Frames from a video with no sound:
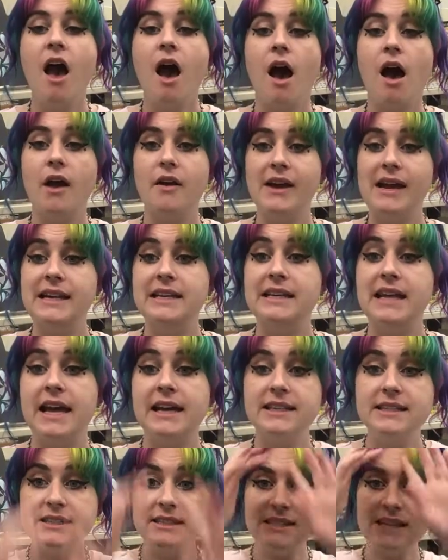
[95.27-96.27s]
All right,
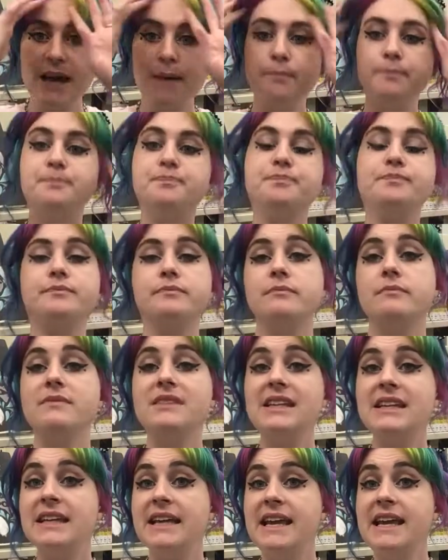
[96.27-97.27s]
next up
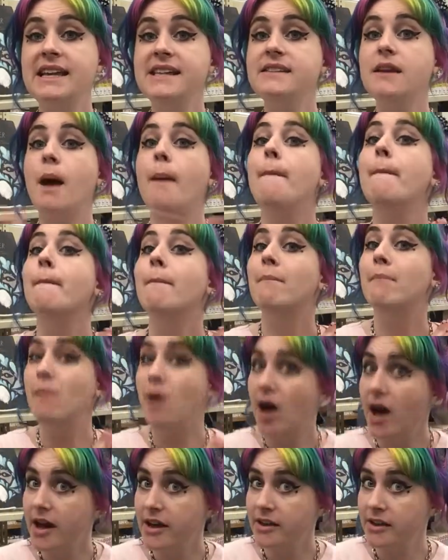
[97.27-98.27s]
is a
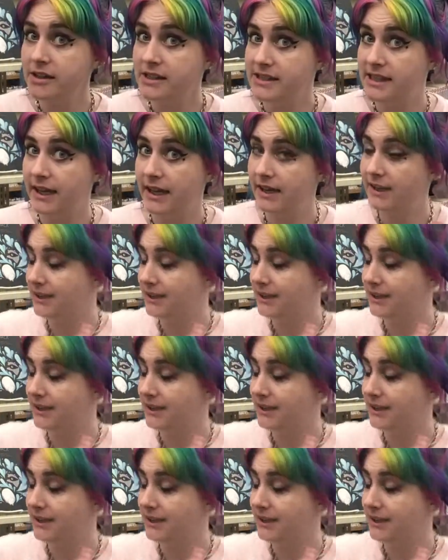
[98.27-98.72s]
modern day